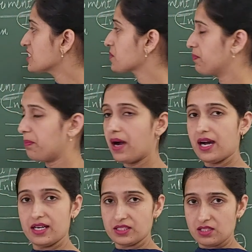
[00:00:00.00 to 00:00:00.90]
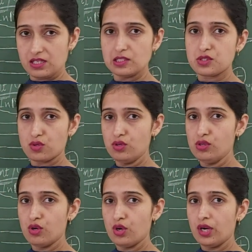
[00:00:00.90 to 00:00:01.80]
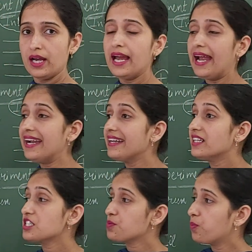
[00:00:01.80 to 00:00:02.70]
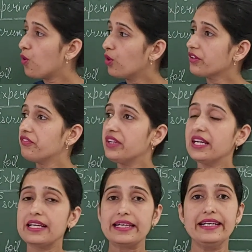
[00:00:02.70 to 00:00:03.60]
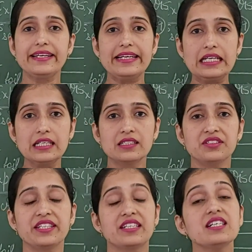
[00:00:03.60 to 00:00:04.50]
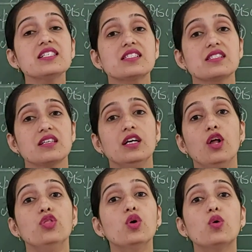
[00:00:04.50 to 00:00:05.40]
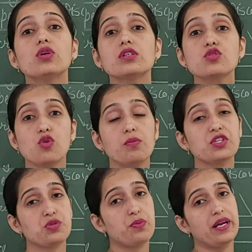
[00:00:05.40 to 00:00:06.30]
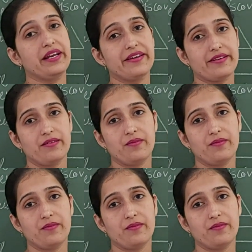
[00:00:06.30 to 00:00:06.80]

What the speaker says: its path also, and the spot we are getting, that is not so much bright